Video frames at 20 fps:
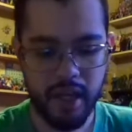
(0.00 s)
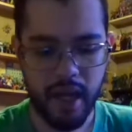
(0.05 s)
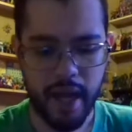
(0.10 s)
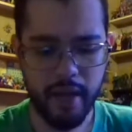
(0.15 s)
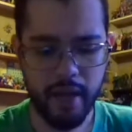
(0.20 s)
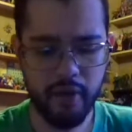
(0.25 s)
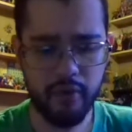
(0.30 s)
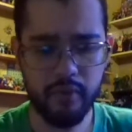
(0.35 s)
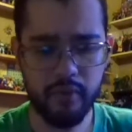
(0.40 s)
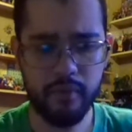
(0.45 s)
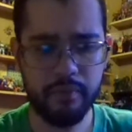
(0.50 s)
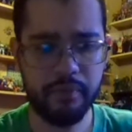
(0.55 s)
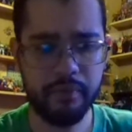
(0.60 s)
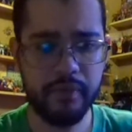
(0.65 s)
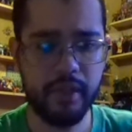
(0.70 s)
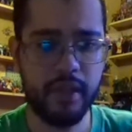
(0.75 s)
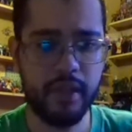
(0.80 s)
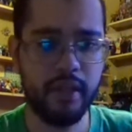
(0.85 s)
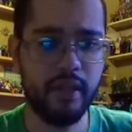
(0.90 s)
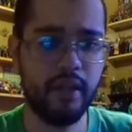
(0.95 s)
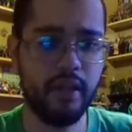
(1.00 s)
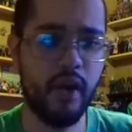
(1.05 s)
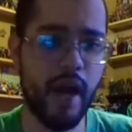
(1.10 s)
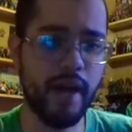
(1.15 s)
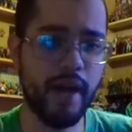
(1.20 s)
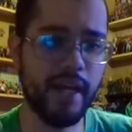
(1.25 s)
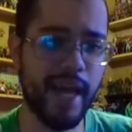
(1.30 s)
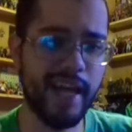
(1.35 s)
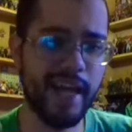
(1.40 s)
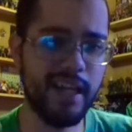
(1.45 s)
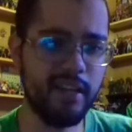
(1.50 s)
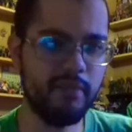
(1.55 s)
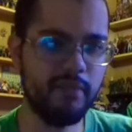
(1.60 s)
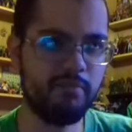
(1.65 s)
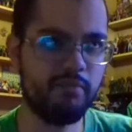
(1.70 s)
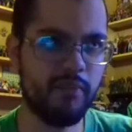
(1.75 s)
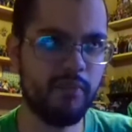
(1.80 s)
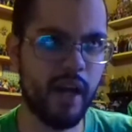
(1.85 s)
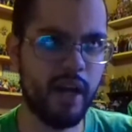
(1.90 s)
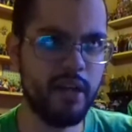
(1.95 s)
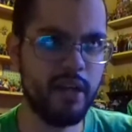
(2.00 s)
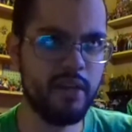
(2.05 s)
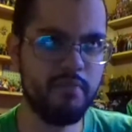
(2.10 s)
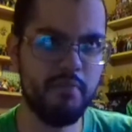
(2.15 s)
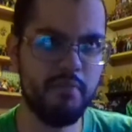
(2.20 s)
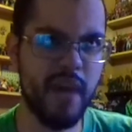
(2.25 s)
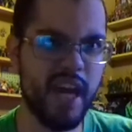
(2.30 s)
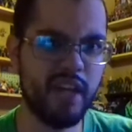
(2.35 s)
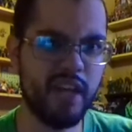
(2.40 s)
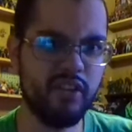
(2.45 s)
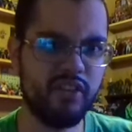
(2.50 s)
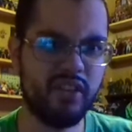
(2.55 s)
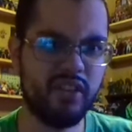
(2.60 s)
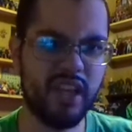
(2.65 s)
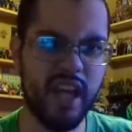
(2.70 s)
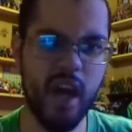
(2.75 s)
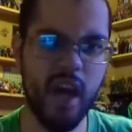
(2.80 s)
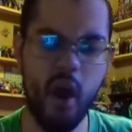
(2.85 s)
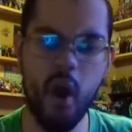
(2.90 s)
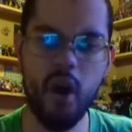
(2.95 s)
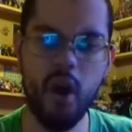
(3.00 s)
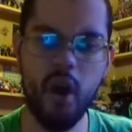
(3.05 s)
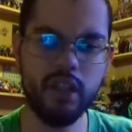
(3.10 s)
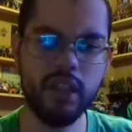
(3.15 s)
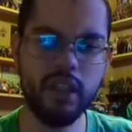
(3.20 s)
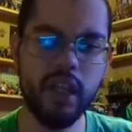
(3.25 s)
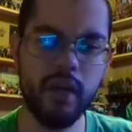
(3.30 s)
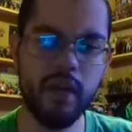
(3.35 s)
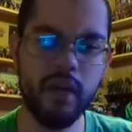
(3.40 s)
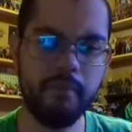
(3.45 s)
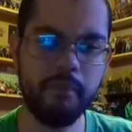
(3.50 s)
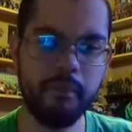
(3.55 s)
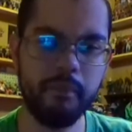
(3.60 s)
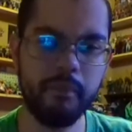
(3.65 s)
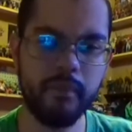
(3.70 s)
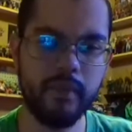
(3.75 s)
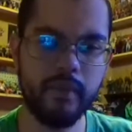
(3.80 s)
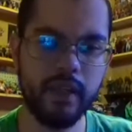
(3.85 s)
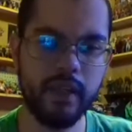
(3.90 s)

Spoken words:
I don't, I didn't manage to get all of them.